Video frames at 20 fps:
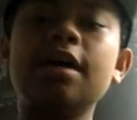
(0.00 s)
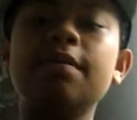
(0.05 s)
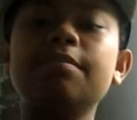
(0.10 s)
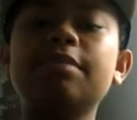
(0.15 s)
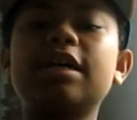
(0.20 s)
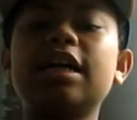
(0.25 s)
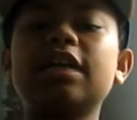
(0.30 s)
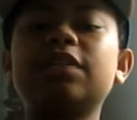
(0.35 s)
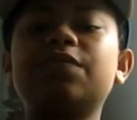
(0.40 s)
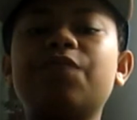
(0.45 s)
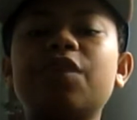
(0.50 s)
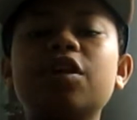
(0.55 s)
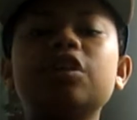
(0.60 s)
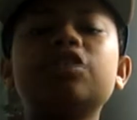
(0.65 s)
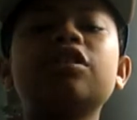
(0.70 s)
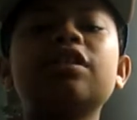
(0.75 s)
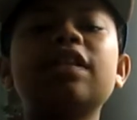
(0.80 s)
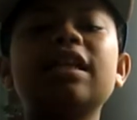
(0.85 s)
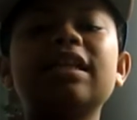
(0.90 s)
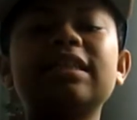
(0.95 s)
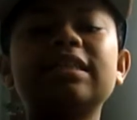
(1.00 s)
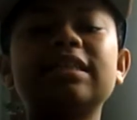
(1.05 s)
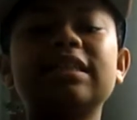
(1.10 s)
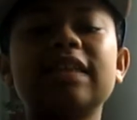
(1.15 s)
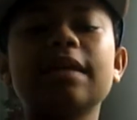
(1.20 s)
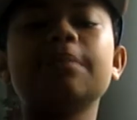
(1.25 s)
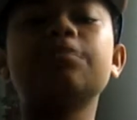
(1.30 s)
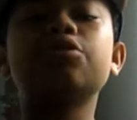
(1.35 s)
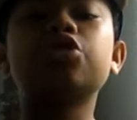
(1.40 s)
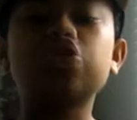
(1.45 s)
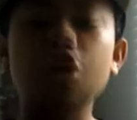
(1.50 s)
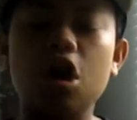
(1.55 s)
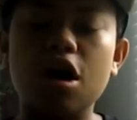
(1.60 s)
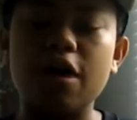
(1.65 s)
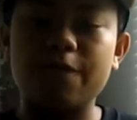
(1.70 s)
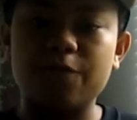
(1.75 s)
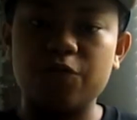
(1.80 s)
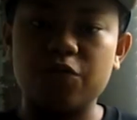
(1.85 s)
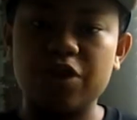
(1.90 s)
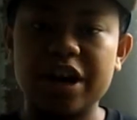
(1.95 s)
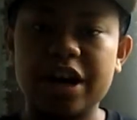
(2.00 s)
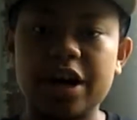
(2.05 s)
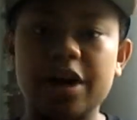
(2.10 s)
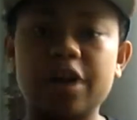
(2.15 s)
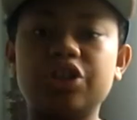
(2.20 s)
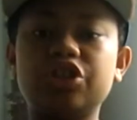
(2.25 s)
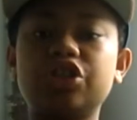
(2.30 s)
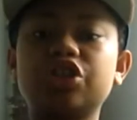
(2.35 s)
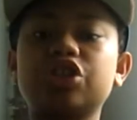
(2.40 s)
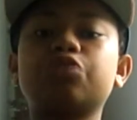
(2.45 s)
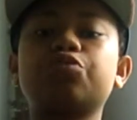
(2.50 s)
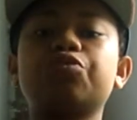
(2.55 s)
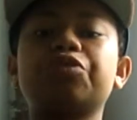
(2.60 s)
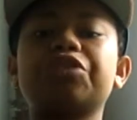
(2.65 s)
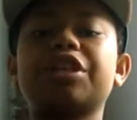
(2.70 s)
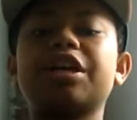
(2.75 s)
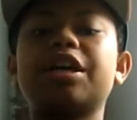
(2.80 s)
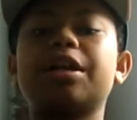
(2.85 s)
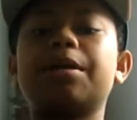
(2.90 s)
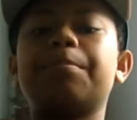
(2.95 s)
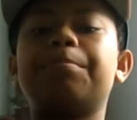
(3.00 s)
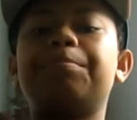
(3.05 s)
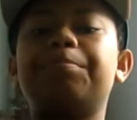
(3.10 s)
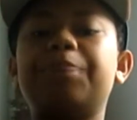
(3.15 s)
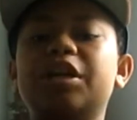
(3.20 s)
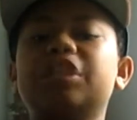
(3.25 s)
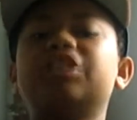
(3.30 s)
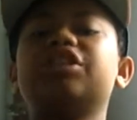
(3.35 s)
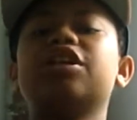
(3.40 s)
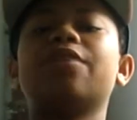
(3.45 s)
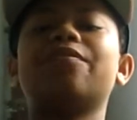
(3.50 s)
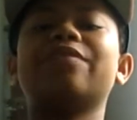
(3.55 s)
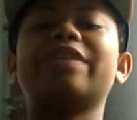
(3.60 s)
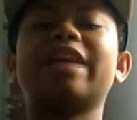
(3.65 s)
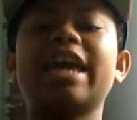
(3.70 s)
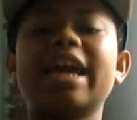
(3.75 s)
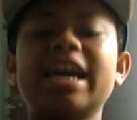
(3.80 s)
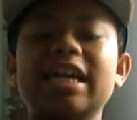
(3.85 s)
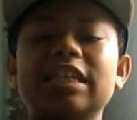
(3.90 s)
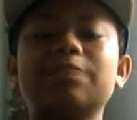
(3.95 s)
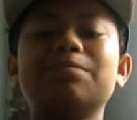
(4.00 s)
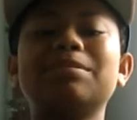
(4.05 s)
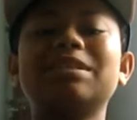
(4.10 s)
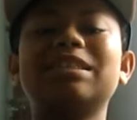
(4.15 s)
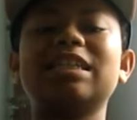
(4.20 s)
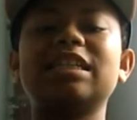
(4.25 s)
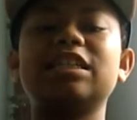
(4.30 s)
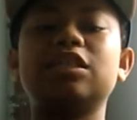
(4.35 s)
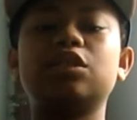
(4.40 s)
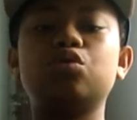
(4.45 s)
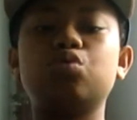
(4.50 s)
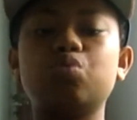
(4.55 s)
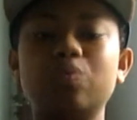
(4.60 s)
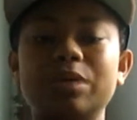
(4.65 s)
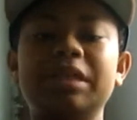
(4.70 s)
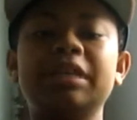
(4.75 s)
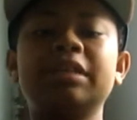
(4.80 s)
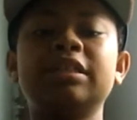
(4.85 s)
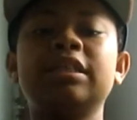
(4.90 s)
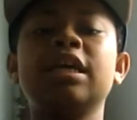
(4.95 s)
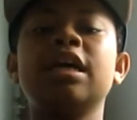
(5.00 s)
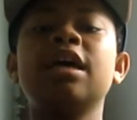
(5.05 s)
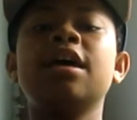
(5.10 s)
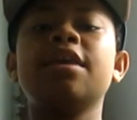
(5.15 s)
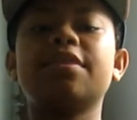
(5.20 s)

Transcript: Because virtually they're the same software, just with a bunch of enhancements and tweaks.